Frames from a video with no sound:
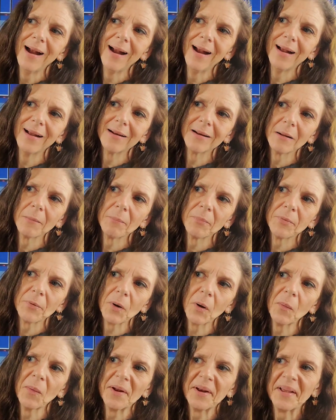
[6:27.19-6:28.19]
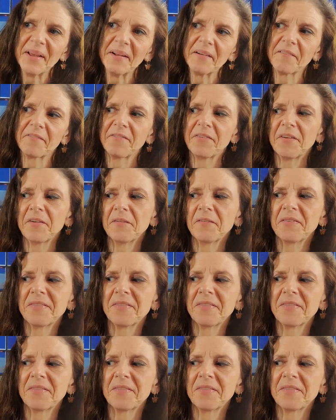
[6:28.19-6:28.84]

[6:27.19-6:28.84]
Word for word: and I'm throwing in a few